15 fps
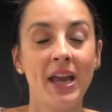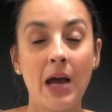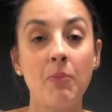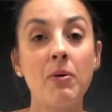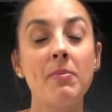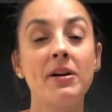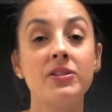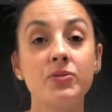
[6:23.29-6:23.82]
And
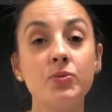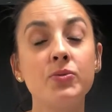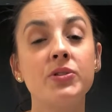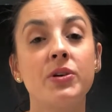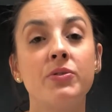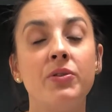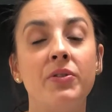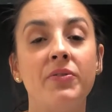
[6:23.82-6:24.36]
we must
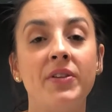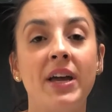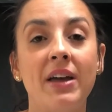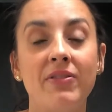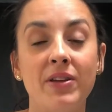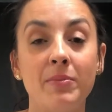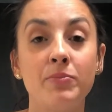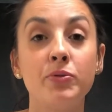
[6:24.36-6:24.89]
also not forget
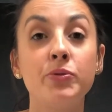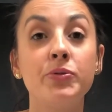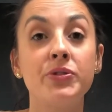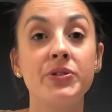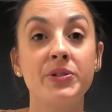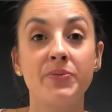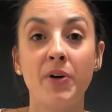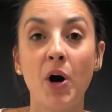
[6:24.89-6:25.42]
the
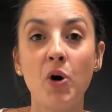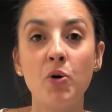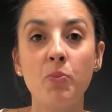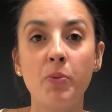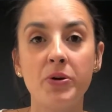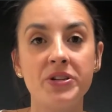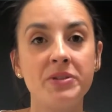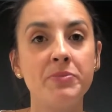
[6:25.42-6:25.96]
importance of whole
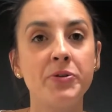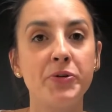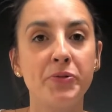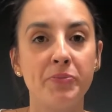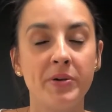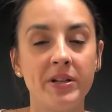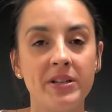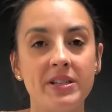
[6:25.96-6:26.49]
body
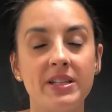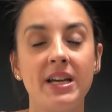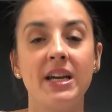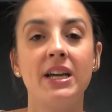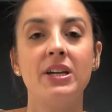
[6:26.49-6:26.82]
movement,